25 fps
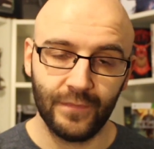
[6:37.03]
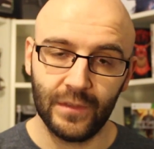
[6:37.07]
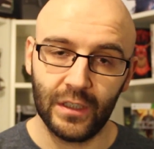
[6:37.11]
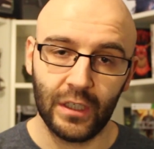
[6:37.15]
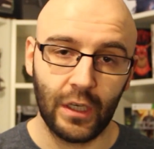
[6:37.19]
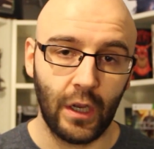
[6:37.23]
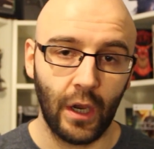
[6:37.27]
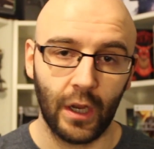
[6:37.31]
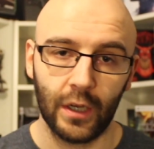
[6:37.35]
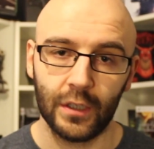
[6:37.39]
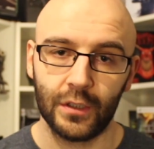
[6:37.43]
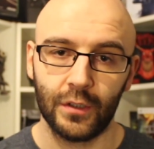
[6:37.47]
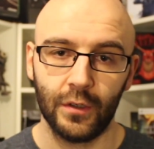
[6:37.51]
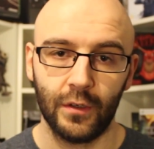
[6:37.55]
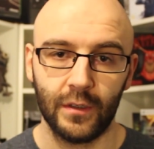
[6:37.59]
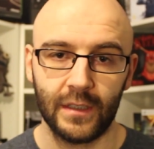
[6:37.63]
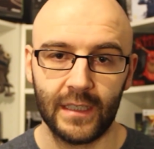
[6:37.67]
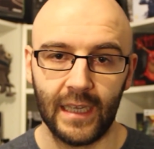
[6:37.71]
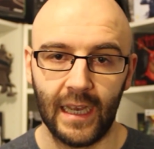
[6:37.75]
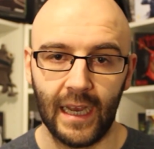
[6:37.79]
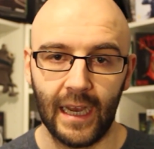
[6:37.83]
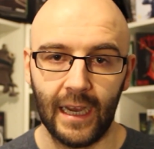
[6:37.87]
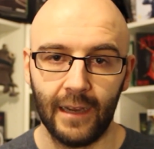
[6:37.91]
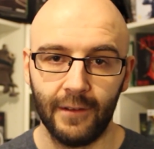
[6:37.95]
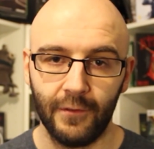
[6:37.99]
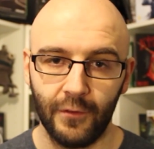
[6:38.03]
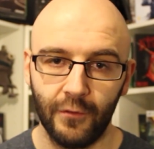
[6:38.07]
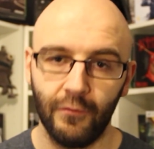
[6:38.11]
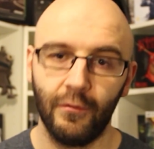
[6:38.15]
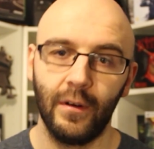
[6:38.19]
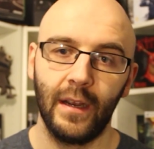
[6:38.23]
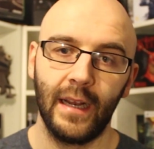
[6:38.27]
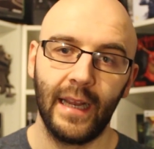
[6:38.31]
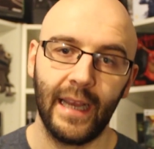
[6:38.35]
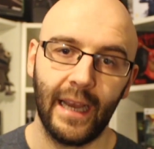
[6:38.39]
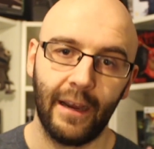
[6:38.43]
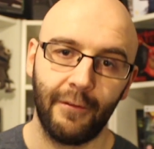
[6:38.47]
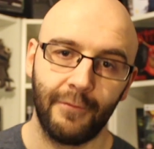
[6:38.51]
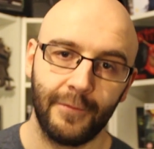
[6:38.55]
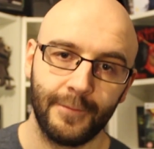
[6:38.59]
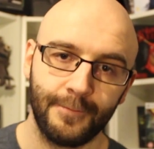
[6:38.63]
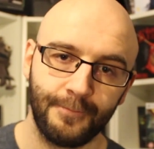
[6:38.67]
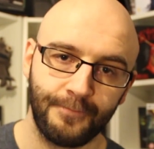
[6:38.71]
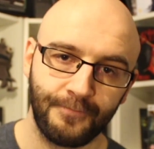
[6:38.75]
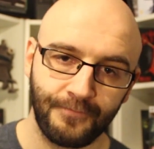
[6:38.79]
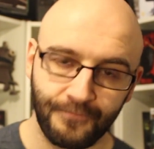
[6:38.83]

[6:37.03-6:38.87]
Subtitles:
you got to sort it out. You really have.